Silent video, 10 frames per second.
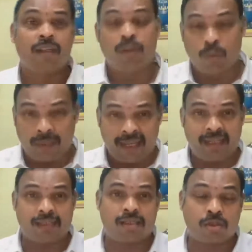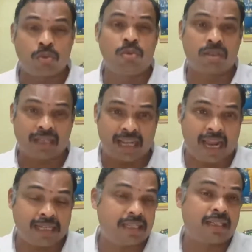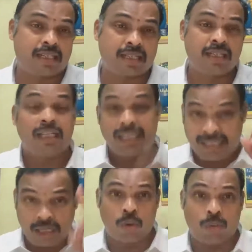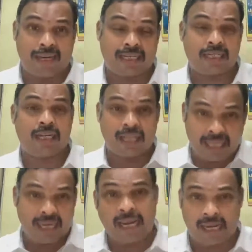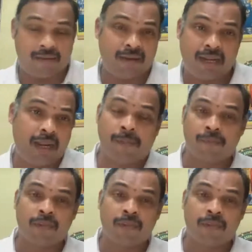various tools, gadgets, innovation, creativity.